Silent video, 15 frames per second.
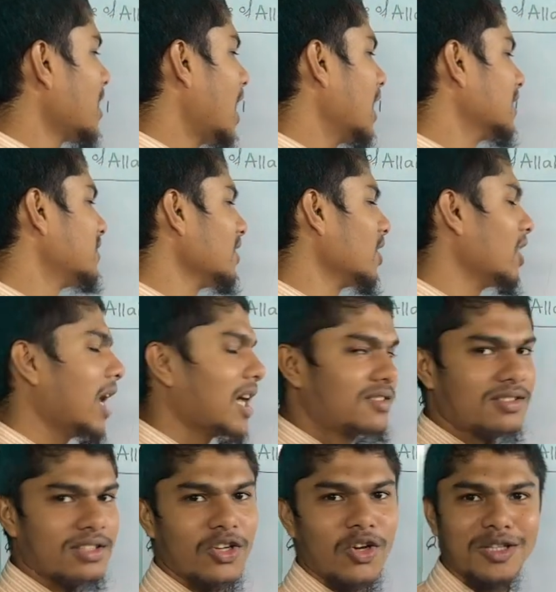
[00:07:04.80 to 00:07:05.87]

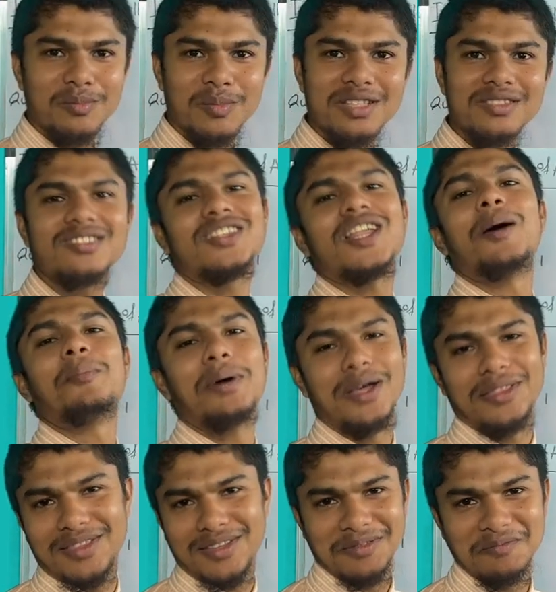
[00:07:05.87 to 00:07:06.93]
as-sirat means the path.
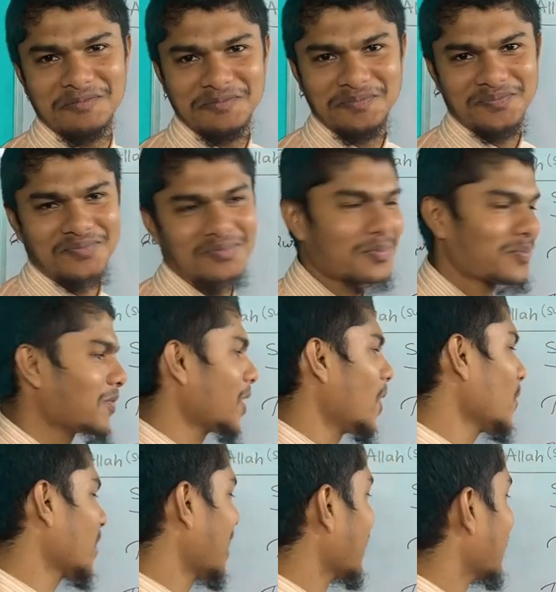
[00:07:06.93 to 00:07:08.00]

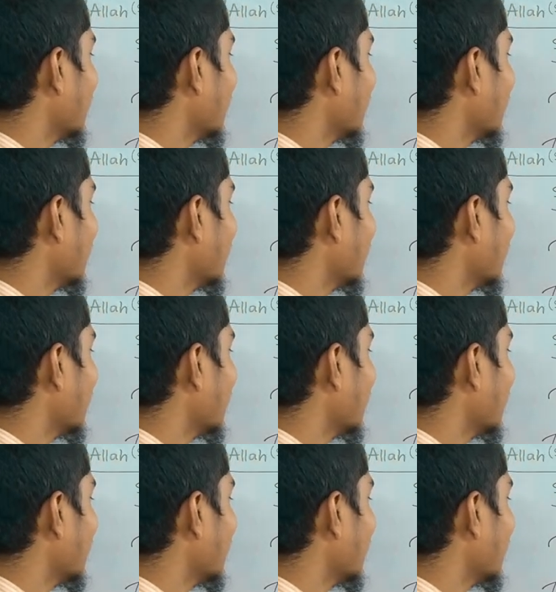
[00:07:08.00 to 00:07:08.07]
Okay.